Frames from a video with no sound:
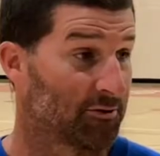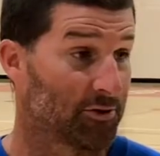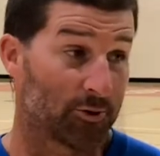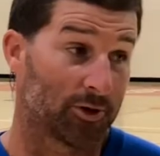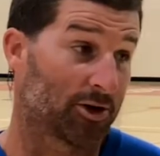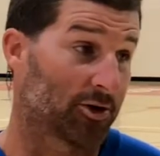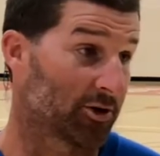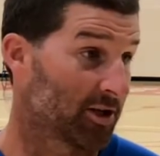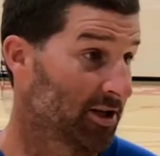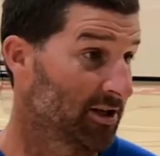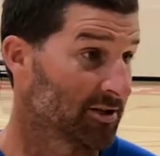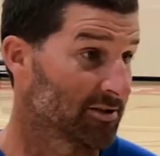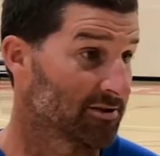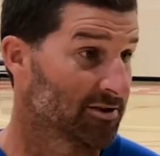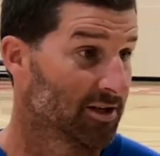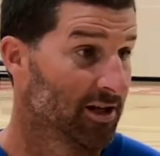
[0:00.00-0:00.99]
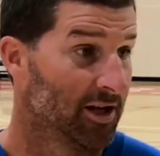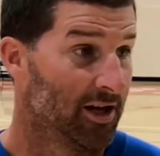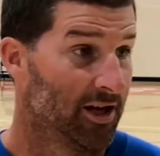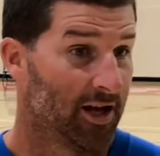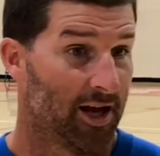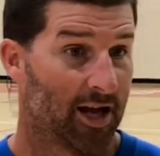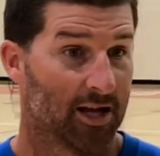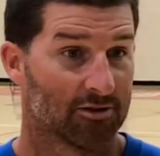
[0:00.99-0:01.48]
300 kids. Right.
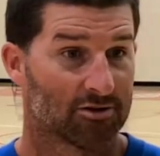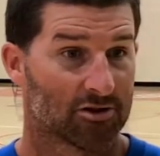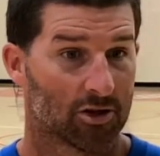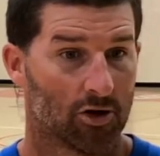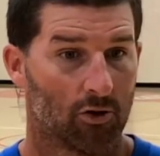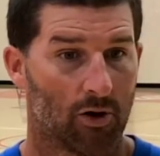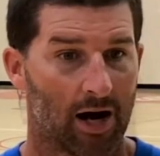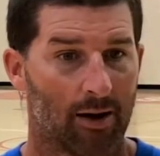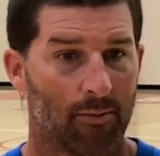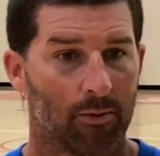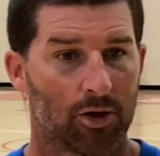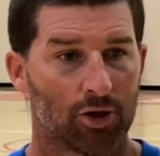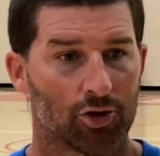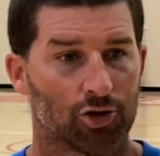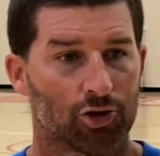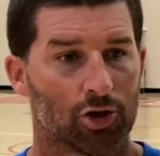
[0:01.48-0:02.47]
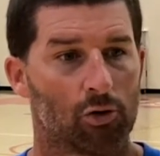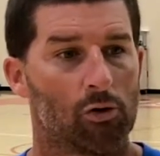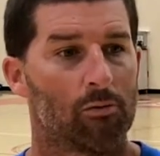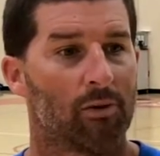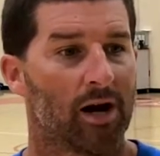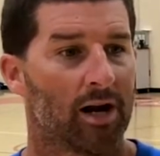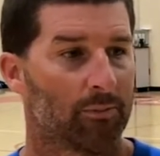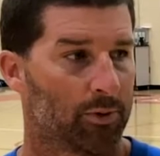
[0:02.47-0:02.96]
And so I'm going to show
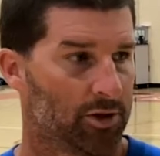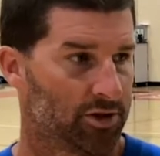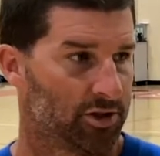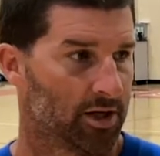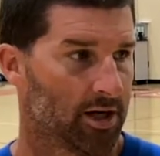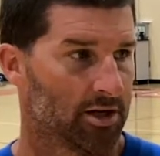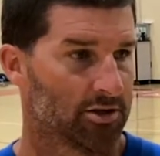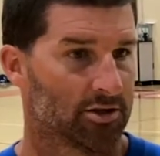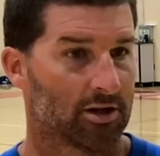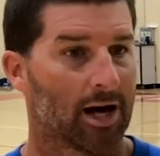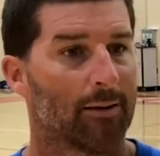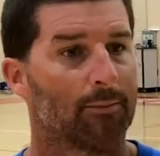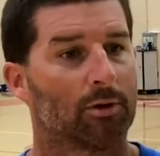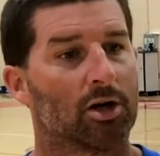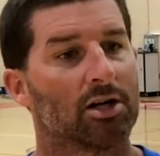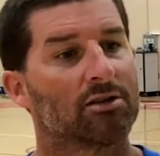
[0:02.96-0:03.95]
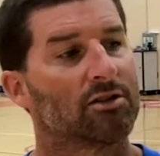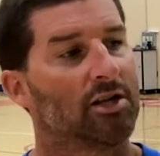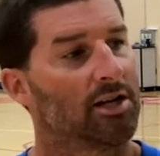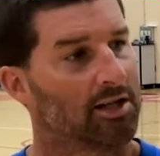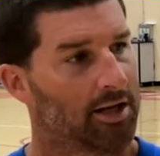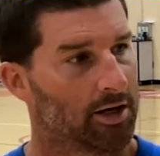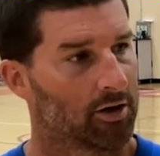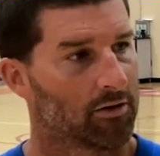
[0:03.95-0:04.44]
them my appreciation. I'm going to
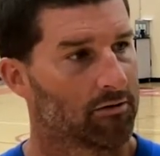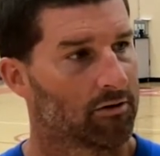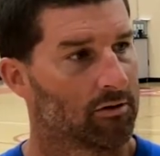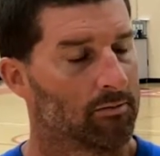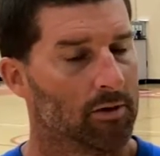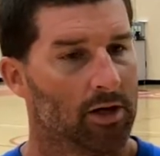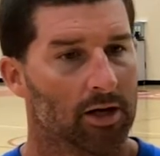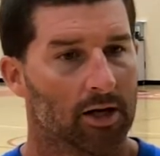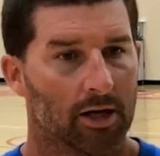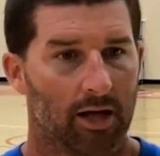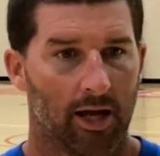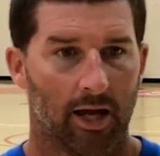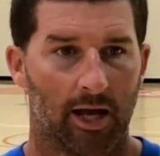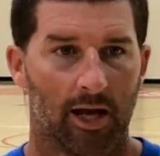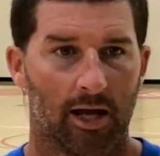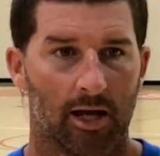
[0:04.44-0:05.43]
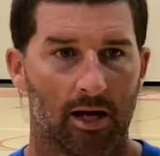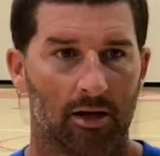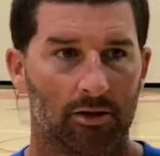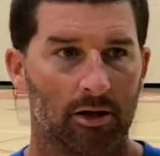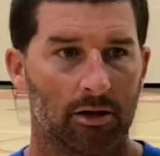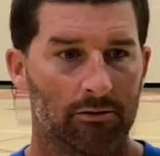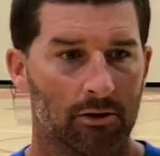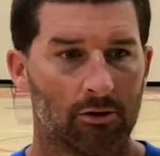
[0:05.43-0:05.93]
take care of them,
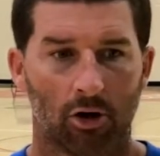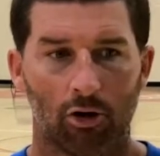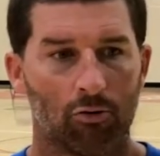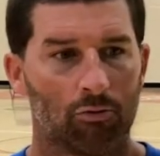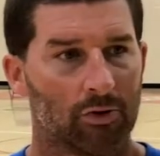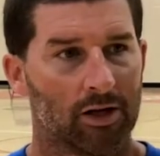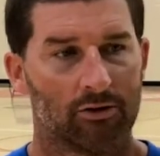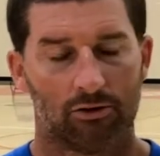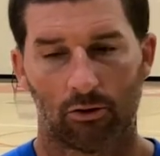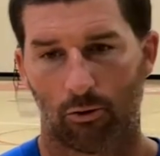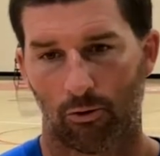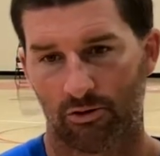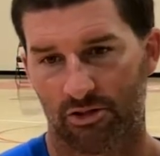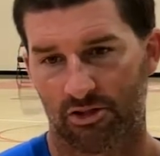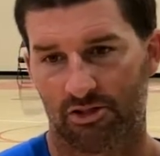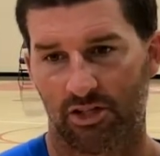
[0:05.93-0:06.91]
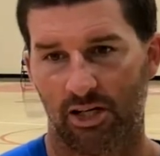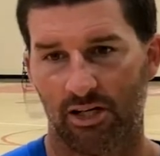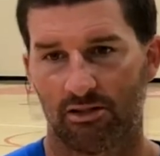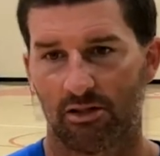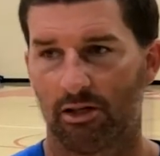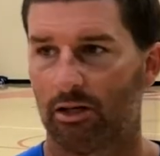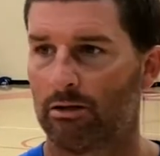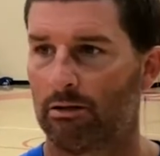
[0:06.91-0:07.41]
and you know, and towards the
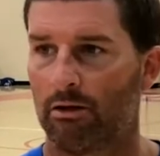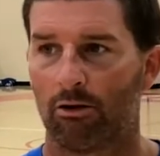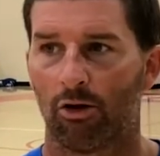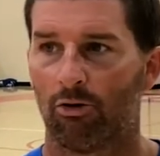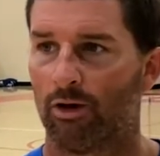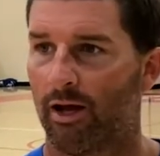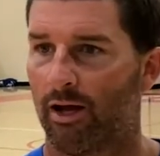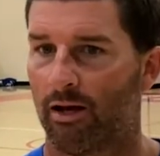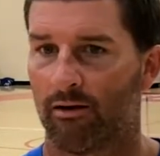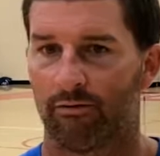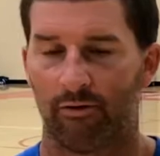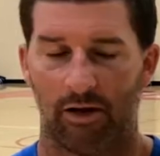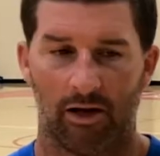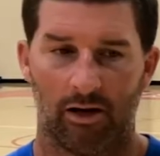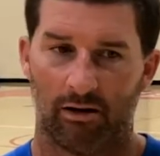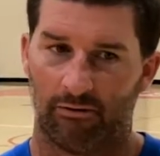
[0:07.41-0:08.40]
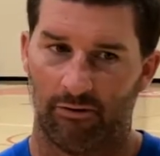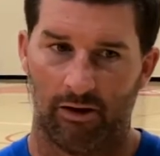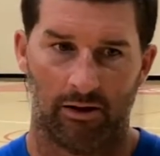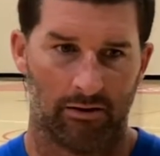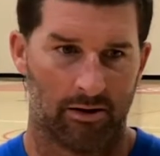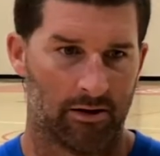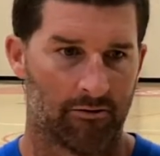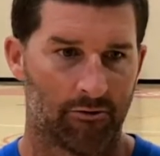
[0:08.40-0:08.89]
season, you know, and if and if
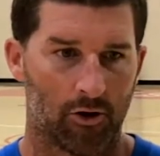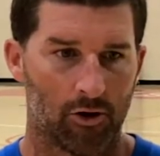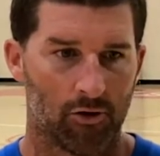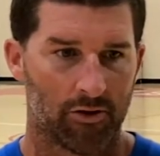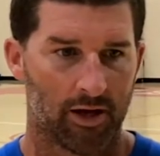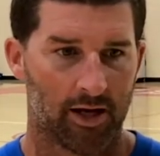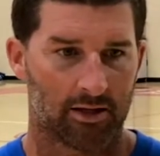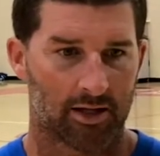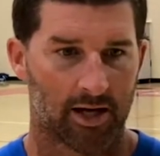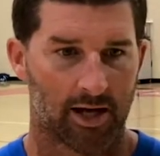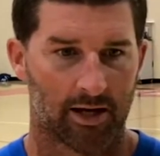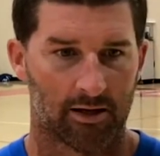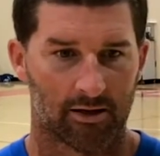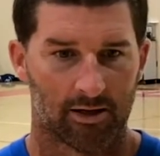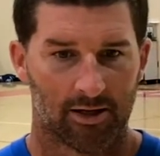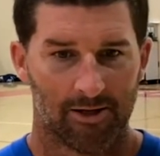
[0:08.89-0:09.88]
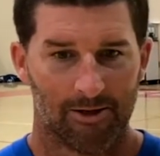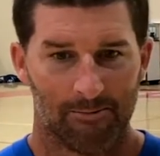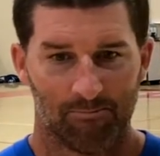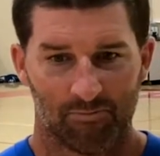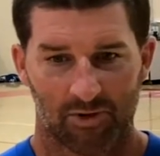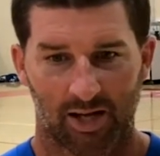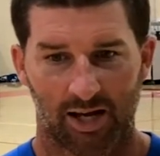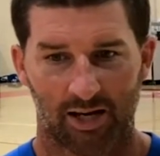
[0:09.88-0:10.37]
and if all that kind of
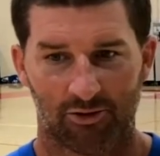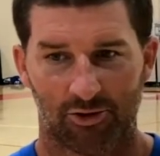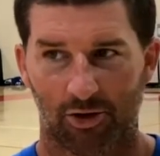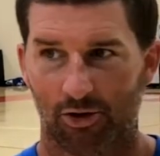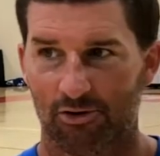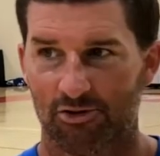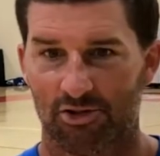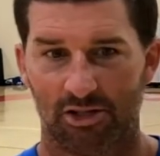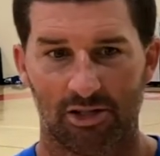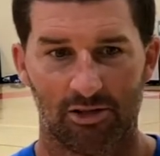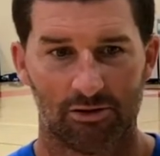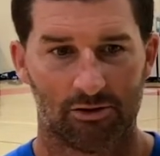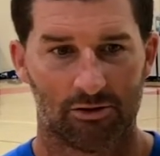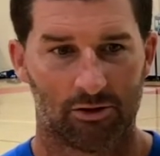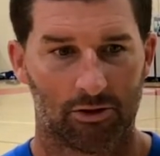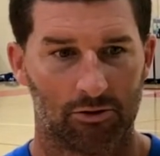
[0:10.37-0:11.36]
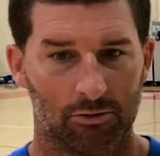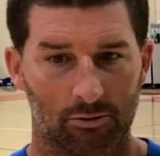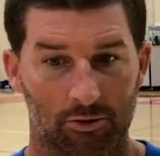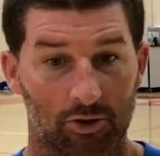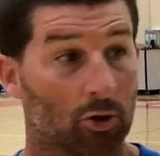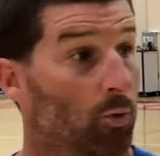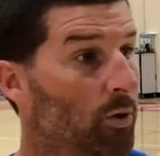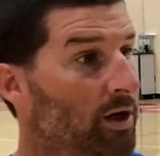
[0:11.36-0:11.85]
kind of turns
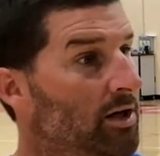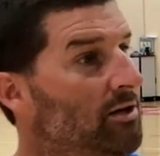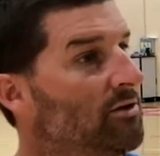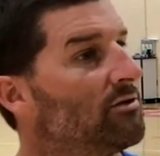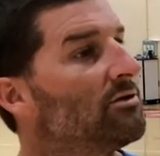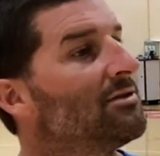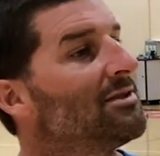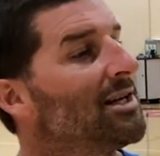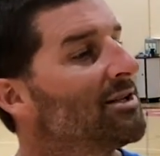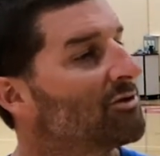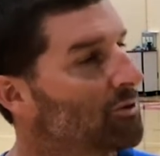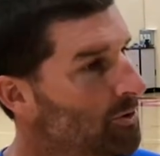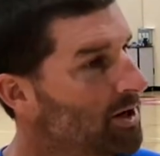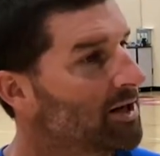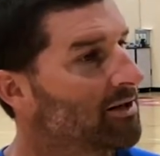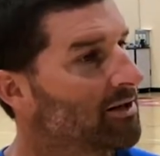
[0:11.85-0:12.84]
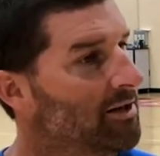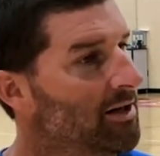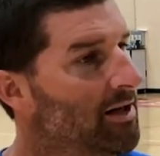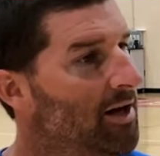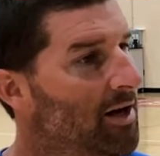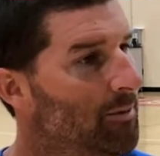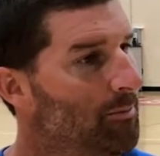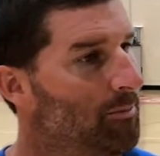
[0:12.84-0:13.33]
into wins, that's great.
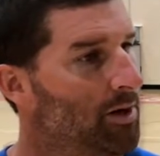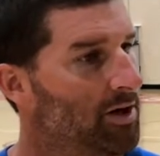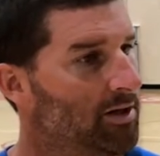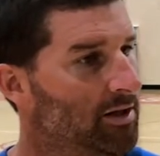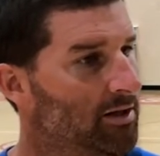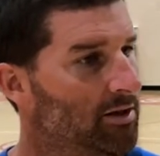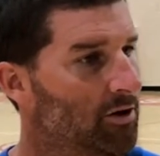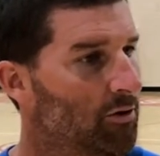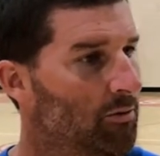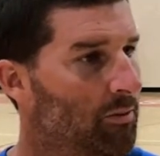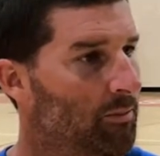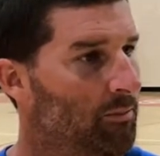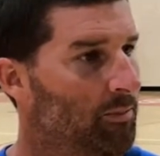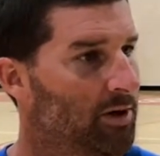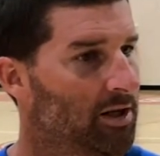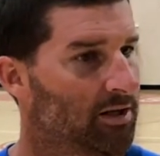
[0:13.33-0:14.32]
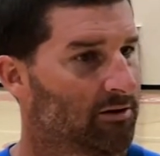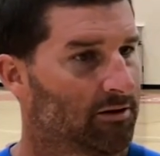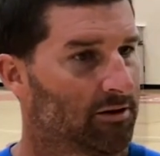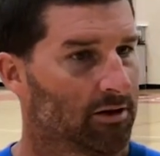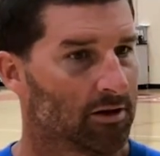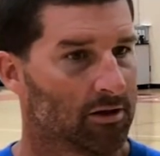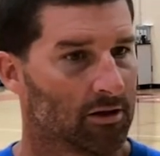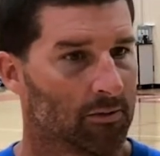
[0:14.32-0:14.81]
Yeah. But you know, but it's
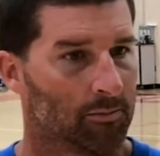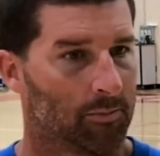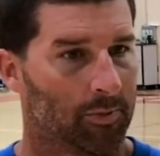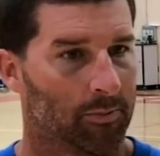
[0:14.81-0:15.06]
the